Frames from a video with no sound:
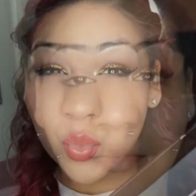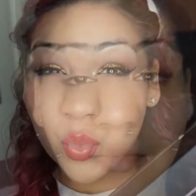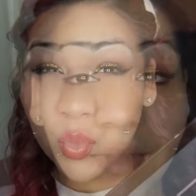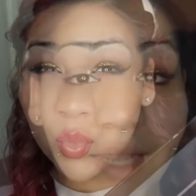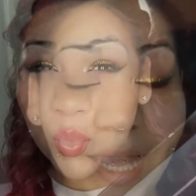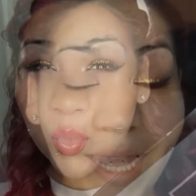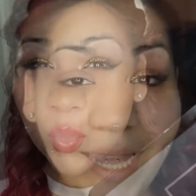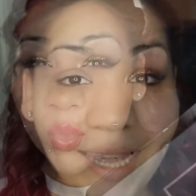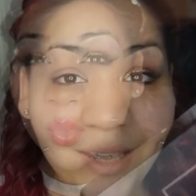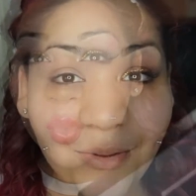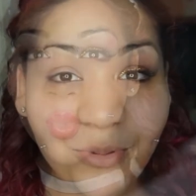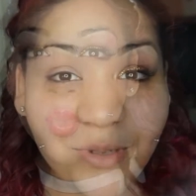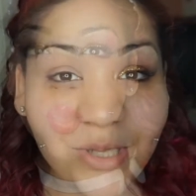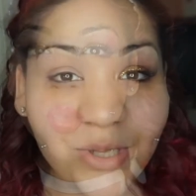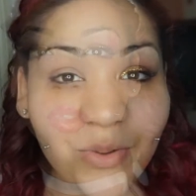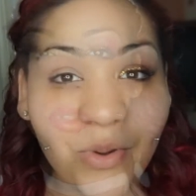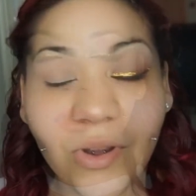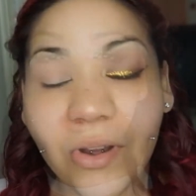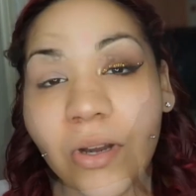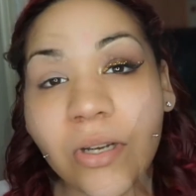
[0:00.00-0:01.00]
Hey, what's
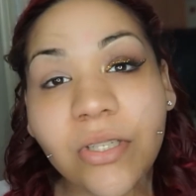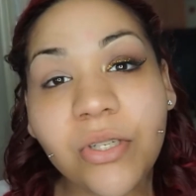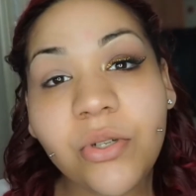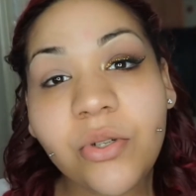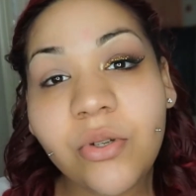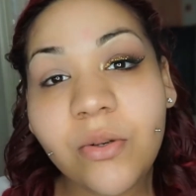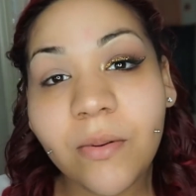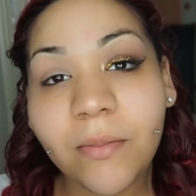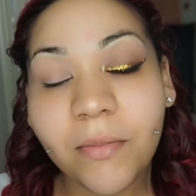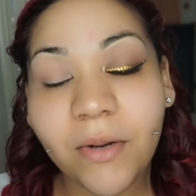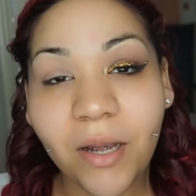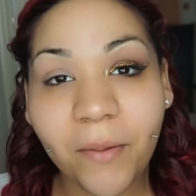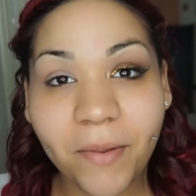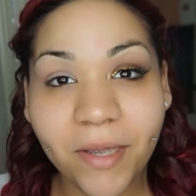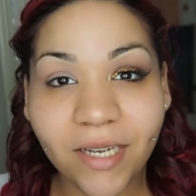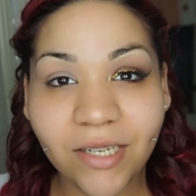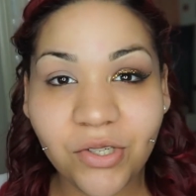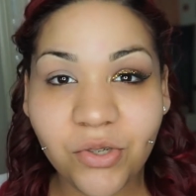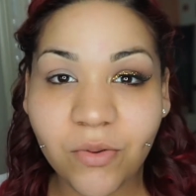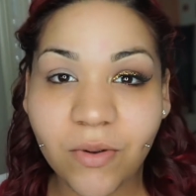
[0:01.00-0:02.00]
going on YouTube? I'm
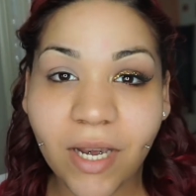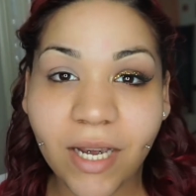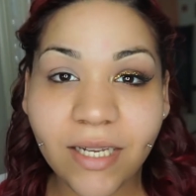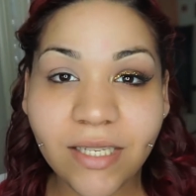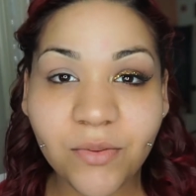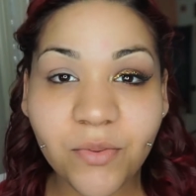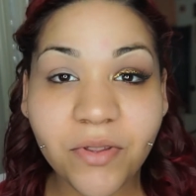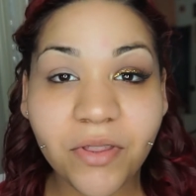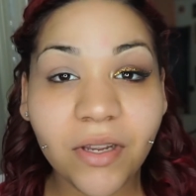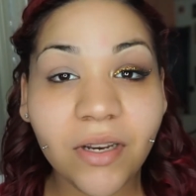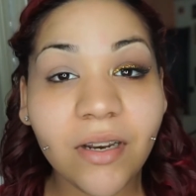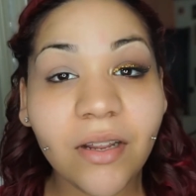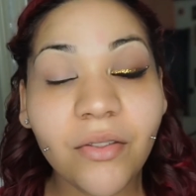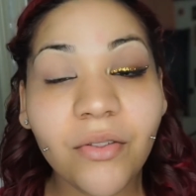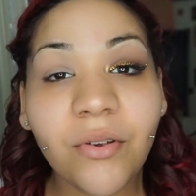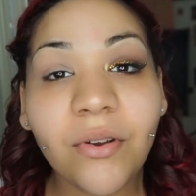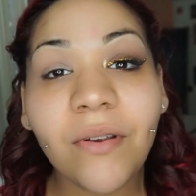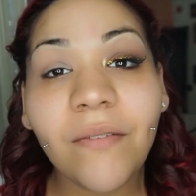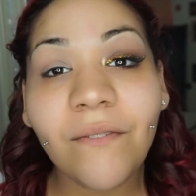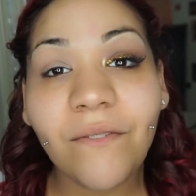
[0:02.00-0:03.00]
coming at you guys with
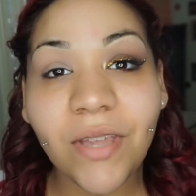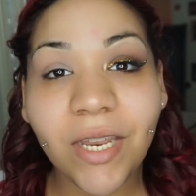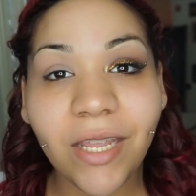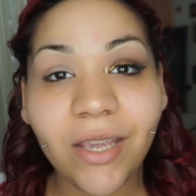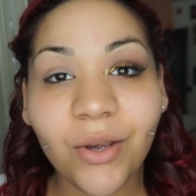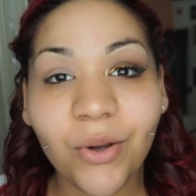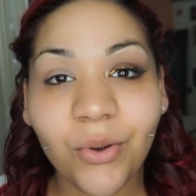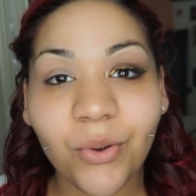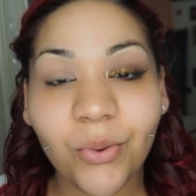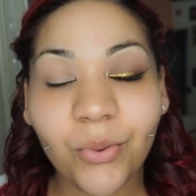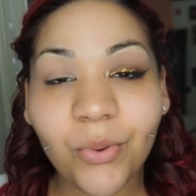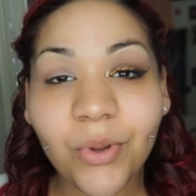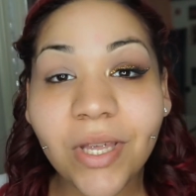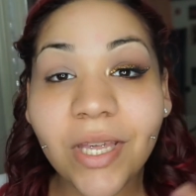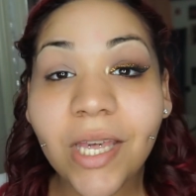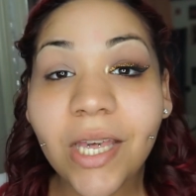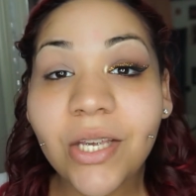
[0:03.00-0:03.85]
another video.